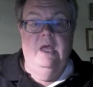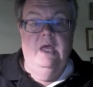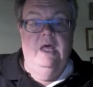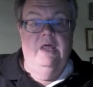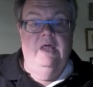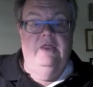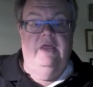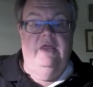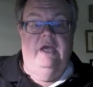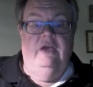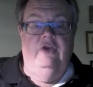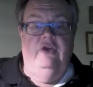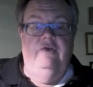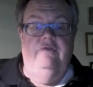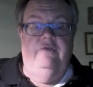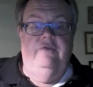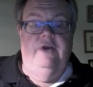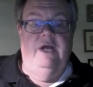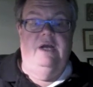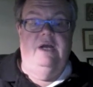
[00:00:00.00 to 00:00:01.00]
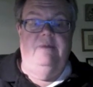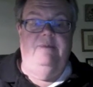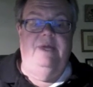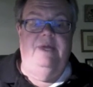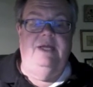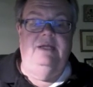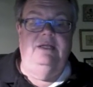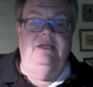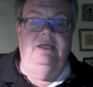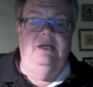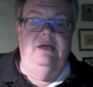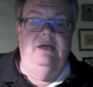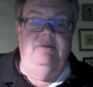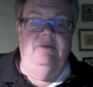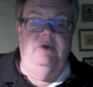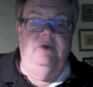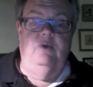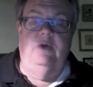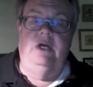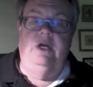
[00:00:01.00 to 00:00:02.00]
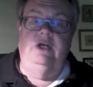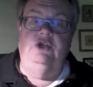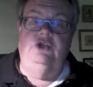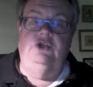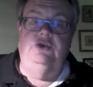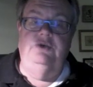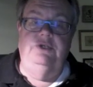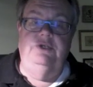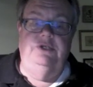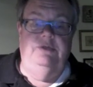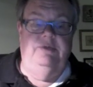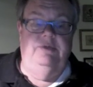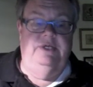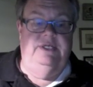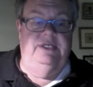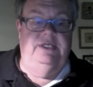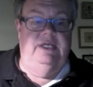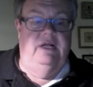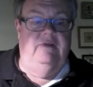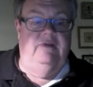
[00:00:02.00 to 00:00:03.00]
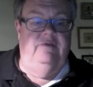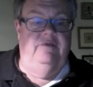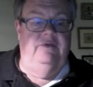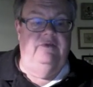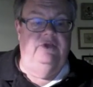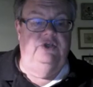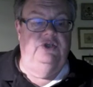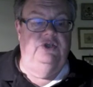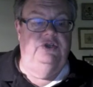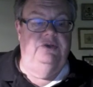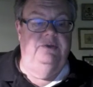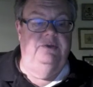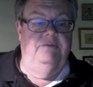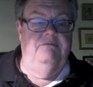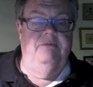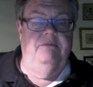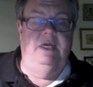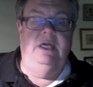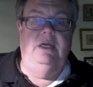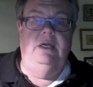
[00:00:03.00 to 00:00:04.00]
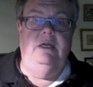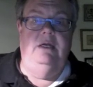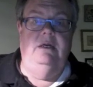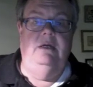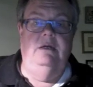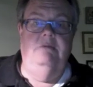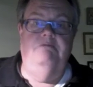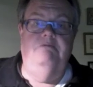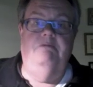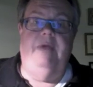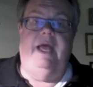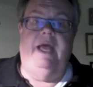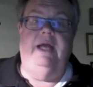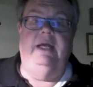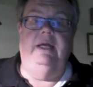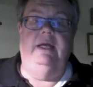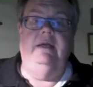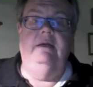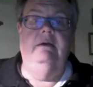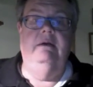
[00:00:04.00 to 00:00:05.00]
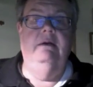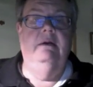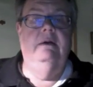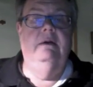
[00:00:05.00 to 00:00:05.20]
Thank you for not abandoning me when I choose to be selfish, mean, petty,